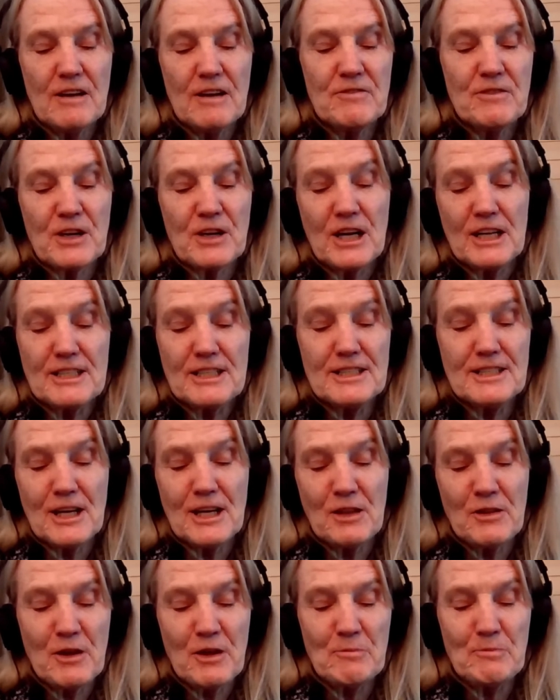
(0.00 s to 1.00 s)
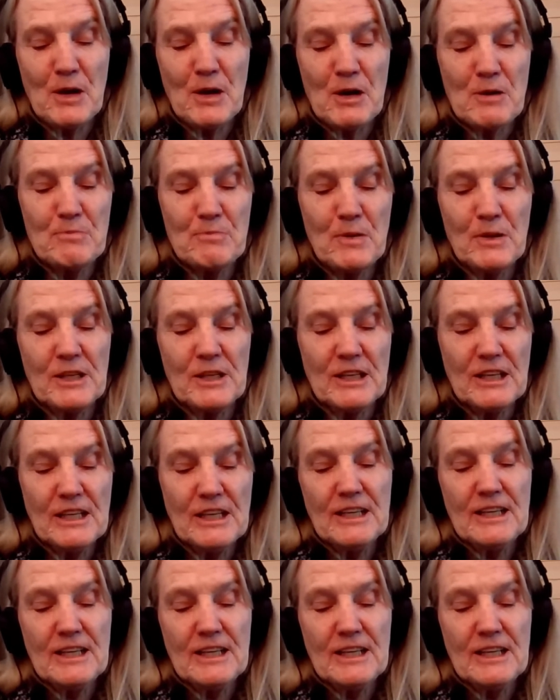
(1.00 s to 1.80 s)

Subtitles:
I forgot to tell that part, but